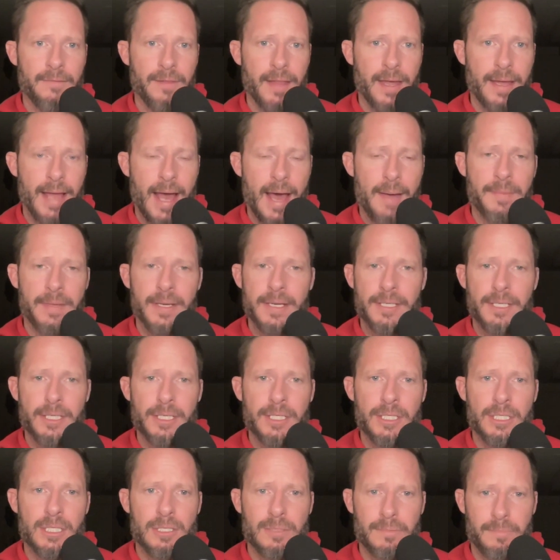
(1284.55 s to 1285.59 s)
Like I'm going to just
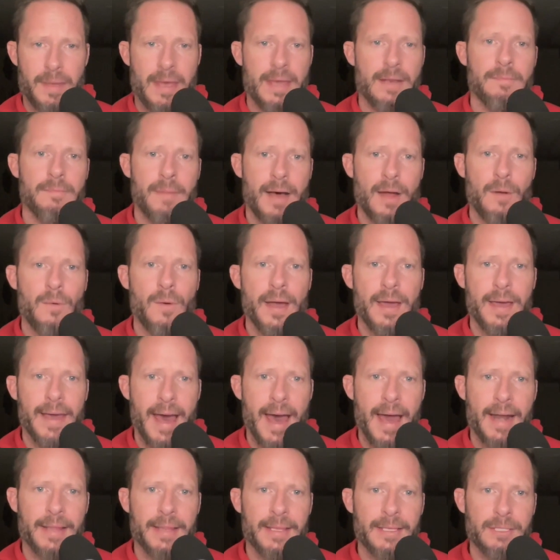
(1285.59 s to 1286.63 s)
spend my way
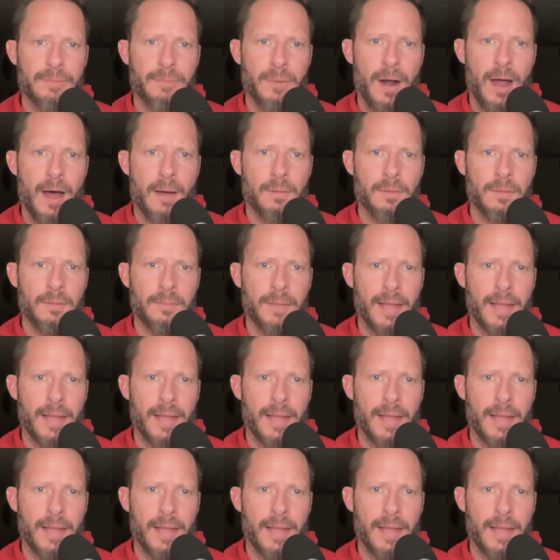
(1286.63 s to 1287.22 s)
out of this problem.